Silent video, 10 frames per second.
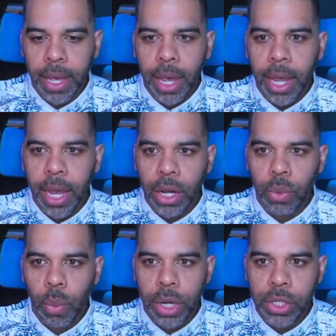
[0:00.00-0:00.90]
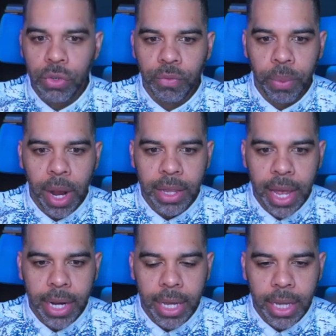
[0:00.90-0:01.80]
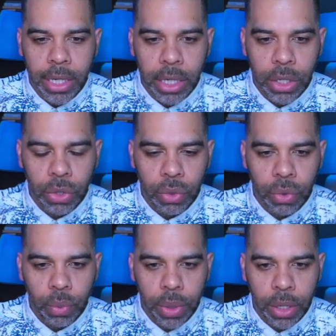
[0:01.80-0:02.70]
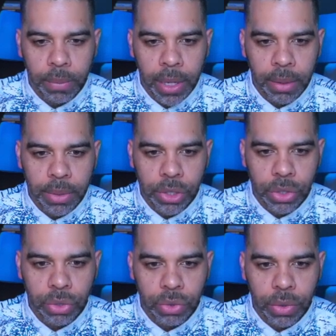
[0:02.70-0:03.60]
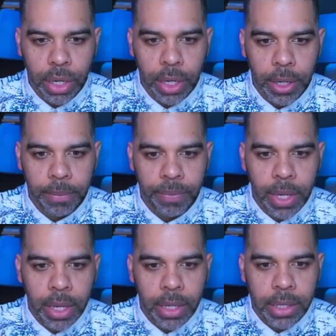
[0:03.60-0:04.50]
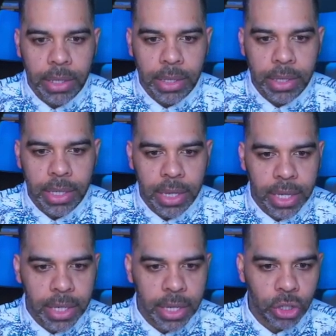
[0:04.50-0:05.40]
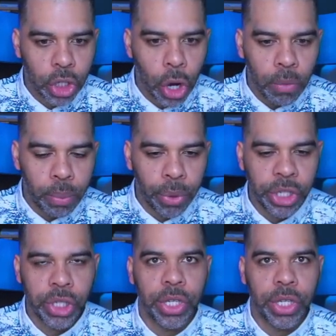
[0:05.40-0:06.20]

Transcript: And once you've brought that in, you will be able to see that there's no bridges